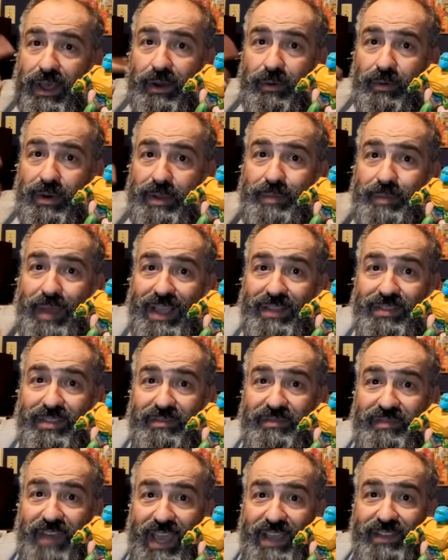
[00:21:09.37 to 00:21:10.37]
repaint
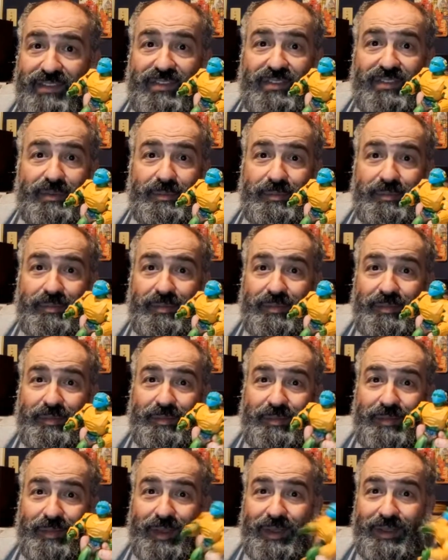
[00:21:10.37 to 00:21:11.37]
the face,
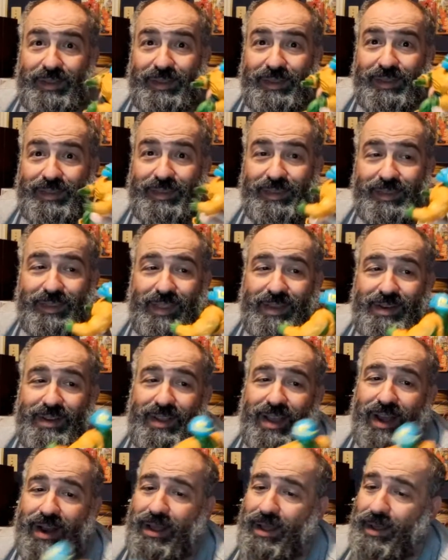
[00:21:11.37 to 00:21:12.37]
and then
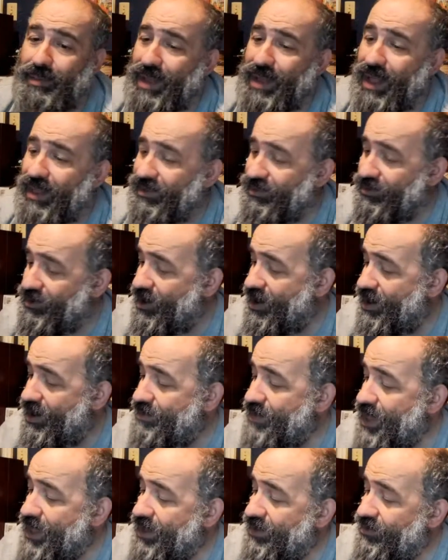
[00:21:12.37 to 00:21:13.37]
you got a Palace Guard.
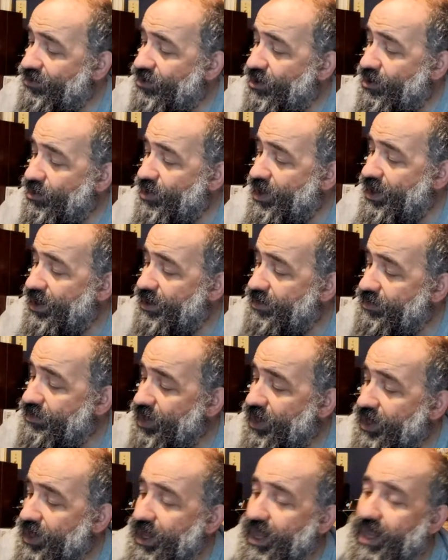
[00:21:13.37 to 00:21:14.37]
So
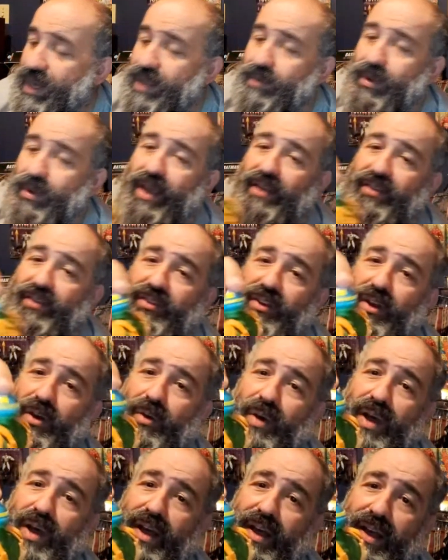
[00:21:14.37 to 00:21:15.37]
anyway,
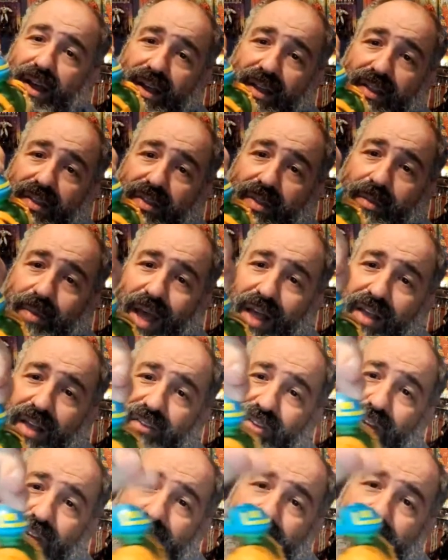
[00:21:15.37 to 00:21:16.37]
so the
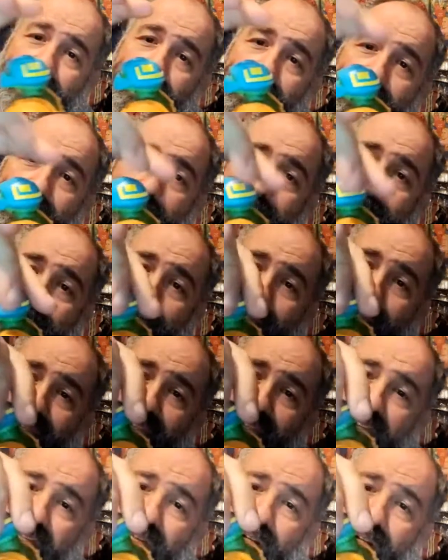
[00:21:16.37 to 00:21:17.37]
Palace Guard can look up about
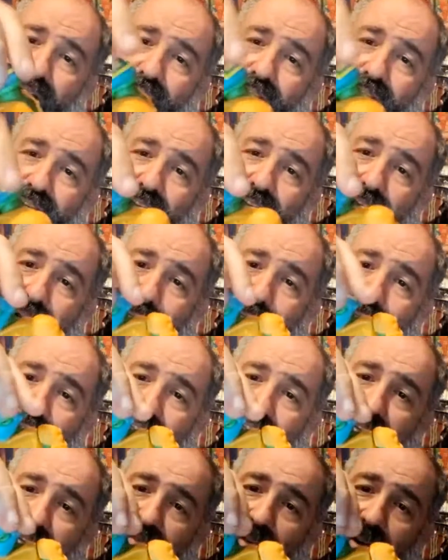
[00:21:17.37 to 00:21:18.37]
that far, look down
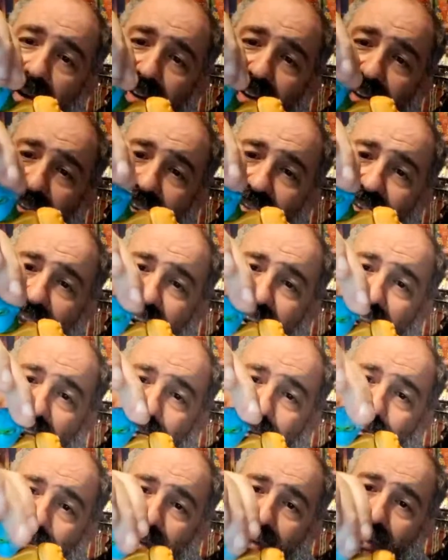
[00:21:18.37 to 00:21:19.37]
about that far, tilt his head kind
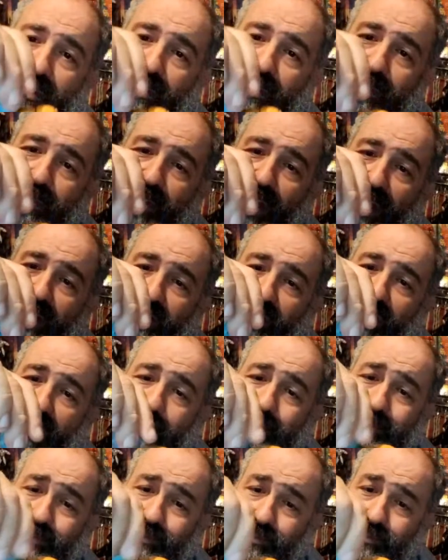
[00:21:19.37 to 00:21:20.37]
of quickly side to side,